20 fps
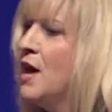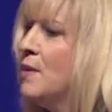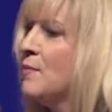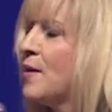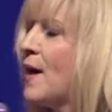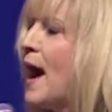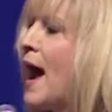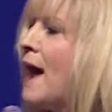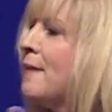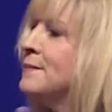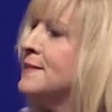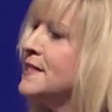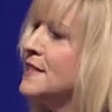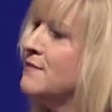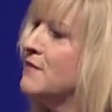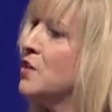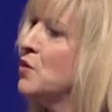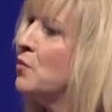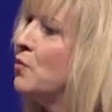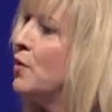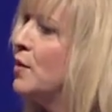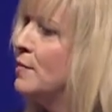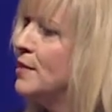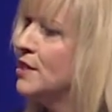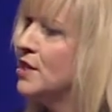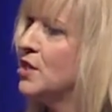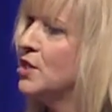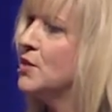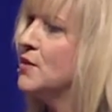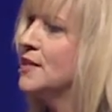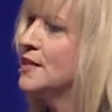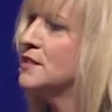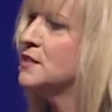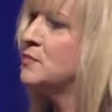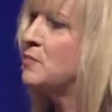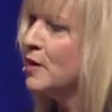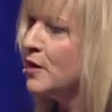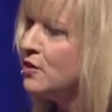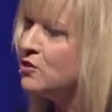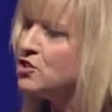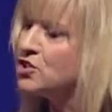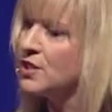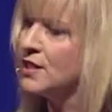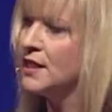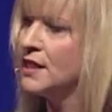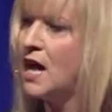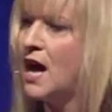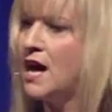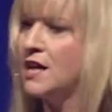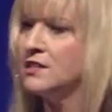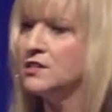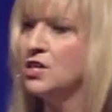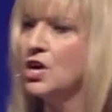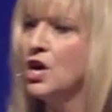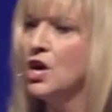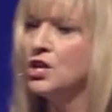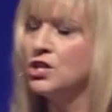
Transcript: perhaps even a woman who is spiritually lost,